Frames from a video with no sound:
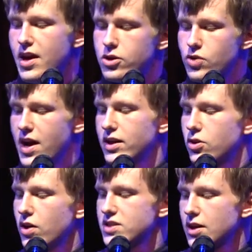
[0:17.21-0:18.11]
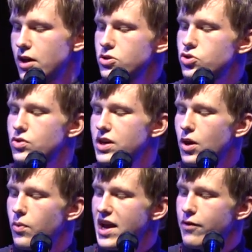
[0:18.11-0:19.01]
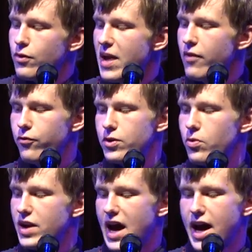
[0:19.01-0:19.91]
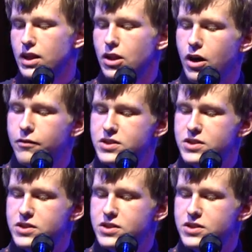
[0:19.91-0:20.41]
Dragged across the country, away from everyone I love,